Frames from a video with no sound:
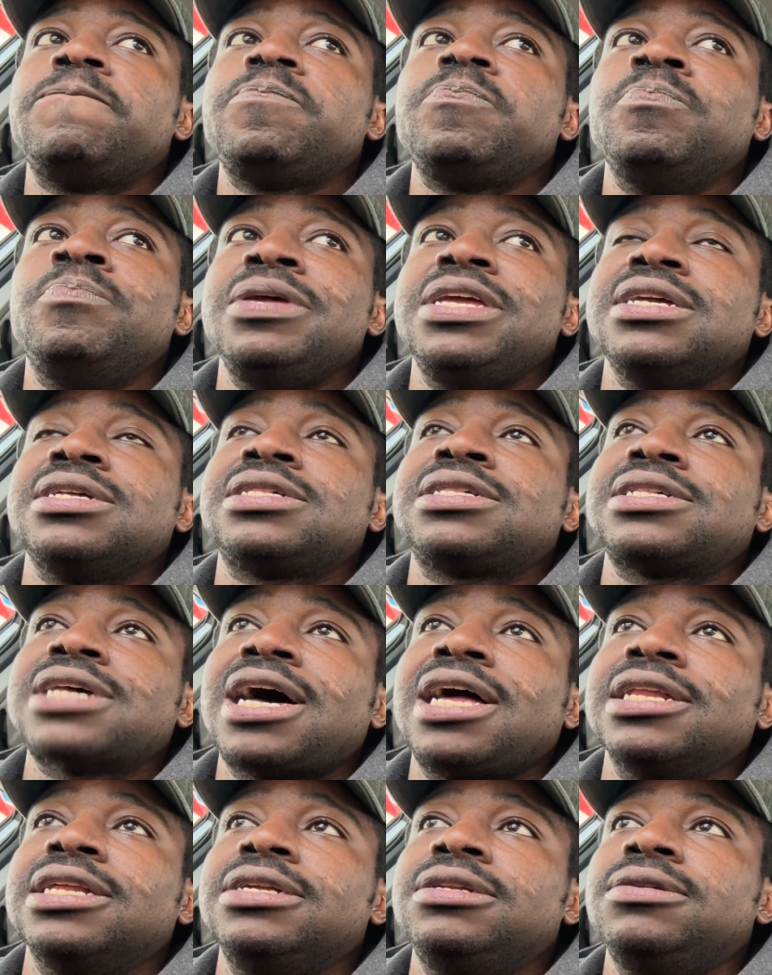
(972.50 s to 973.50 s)
being
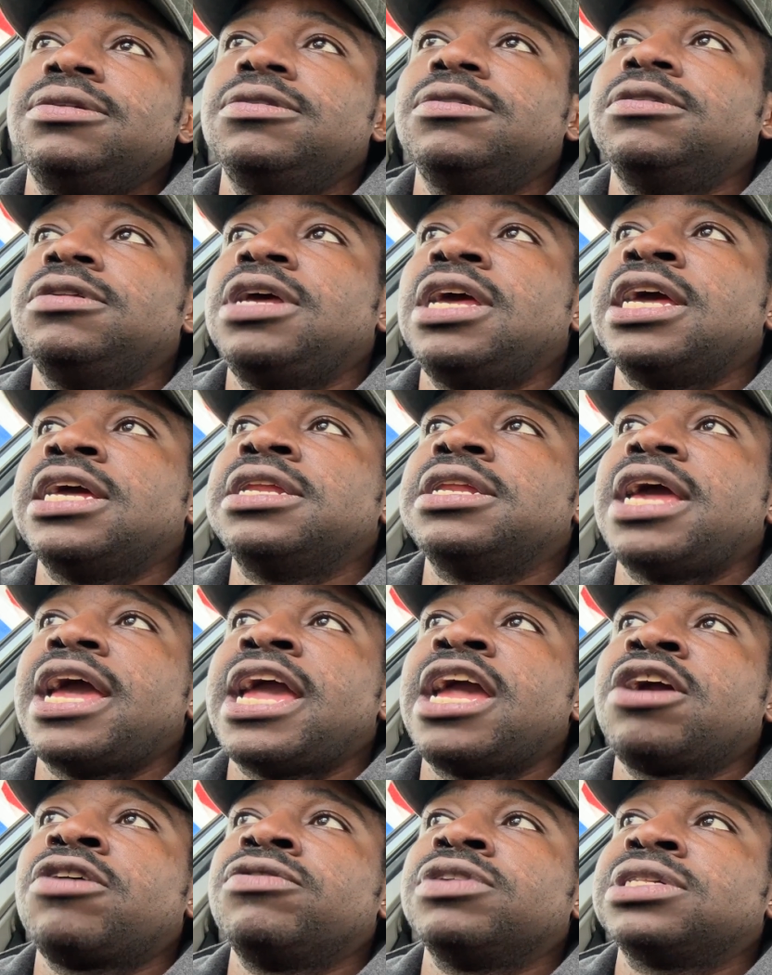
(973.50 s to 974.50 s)
solid and
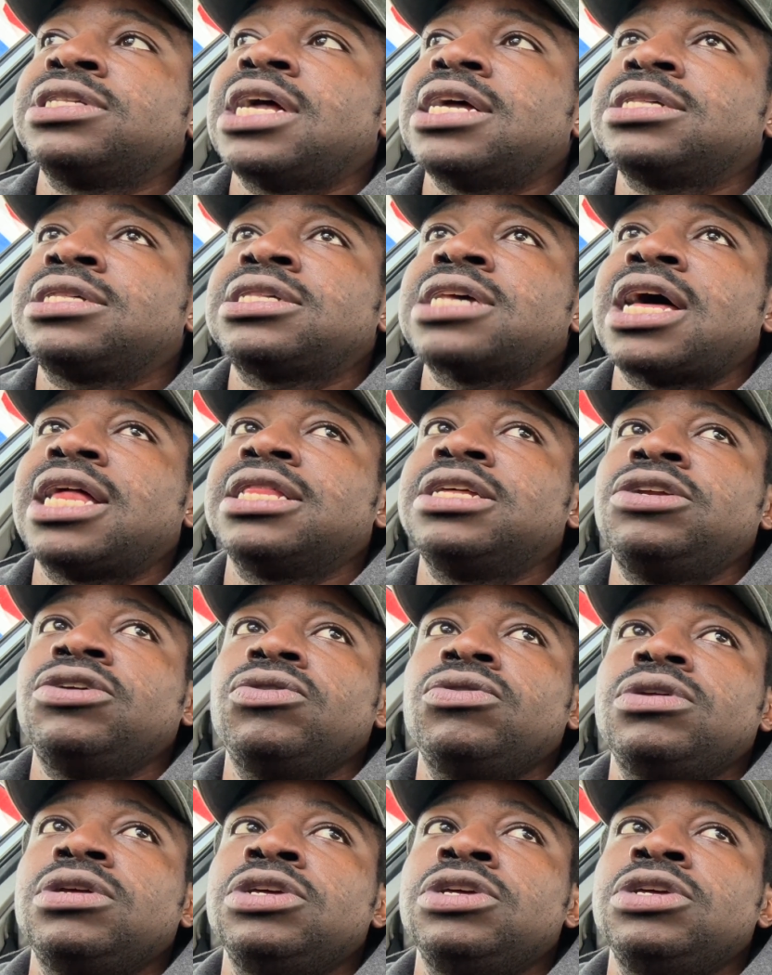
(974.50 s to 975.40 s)
air is not solid on